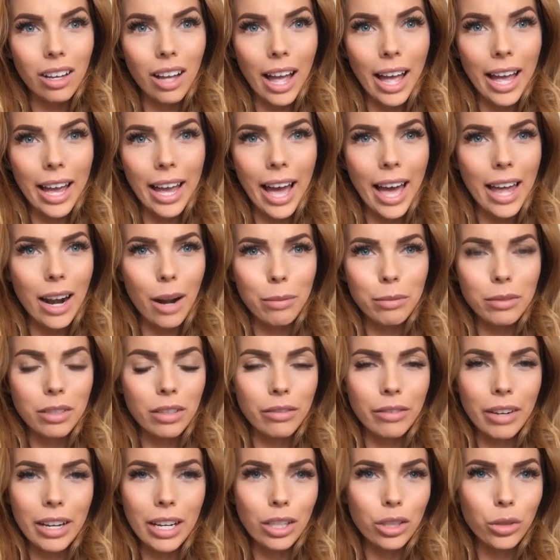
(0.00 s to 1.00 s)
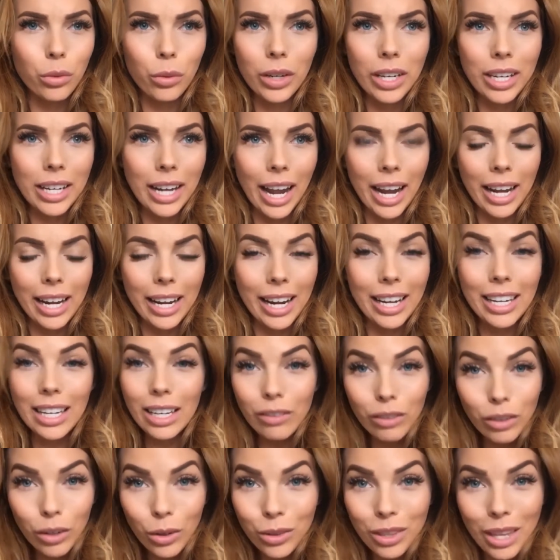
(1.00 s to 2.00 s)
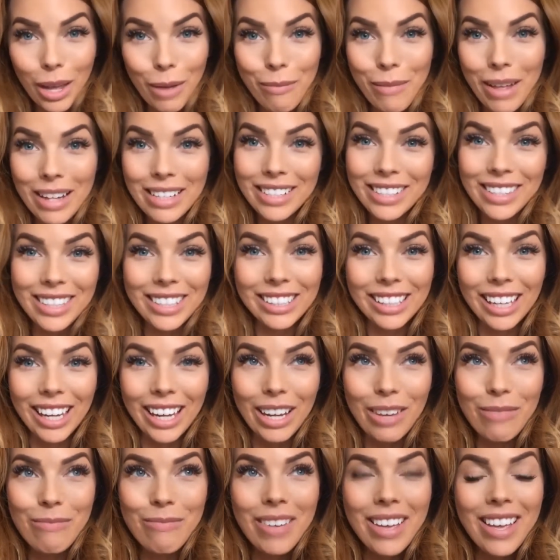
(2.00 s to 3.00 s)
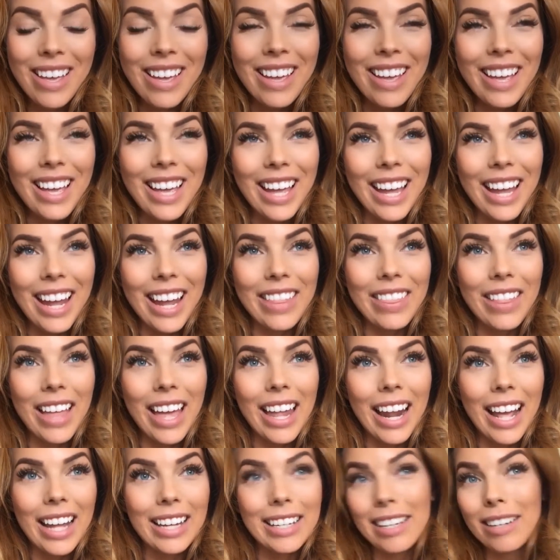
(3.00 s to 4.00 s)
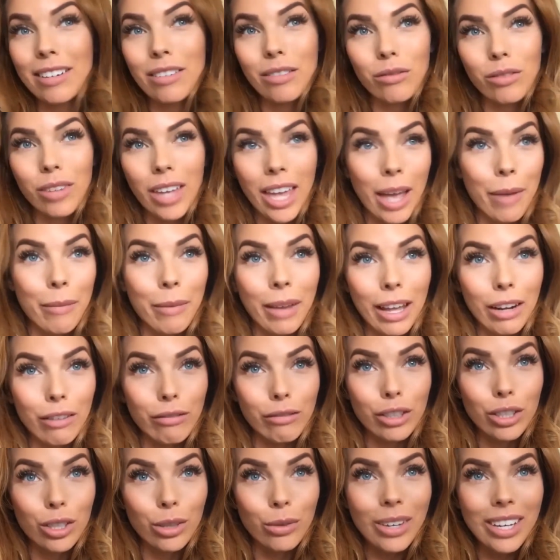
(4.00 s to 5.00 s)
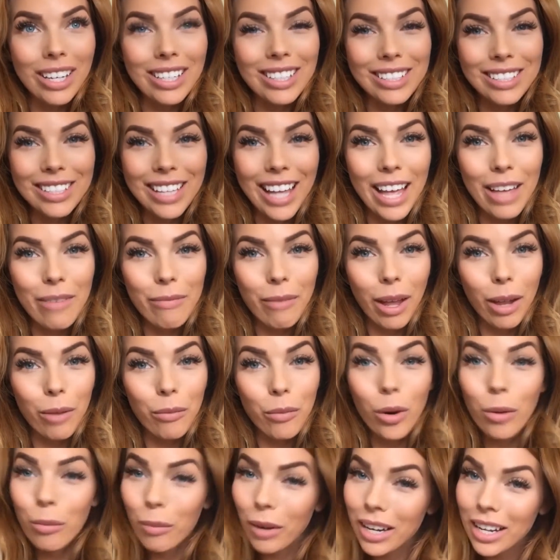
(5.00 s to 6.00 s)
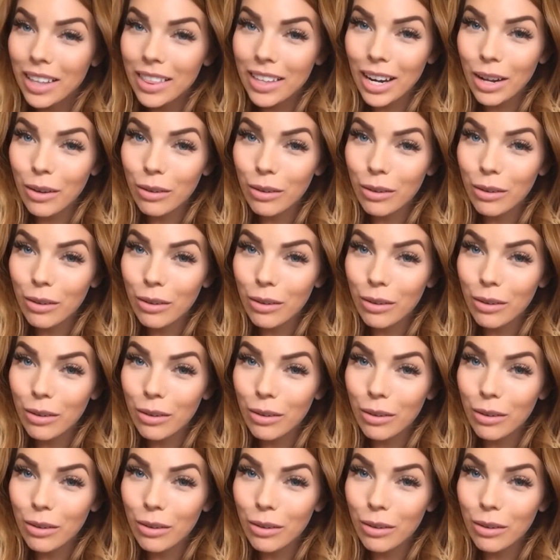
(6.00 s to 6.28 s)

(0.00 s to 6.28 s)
I got up to rank 29, and I didn't even know what that meant at the time. And then I didn't cam again for 2 weeks because I made more money than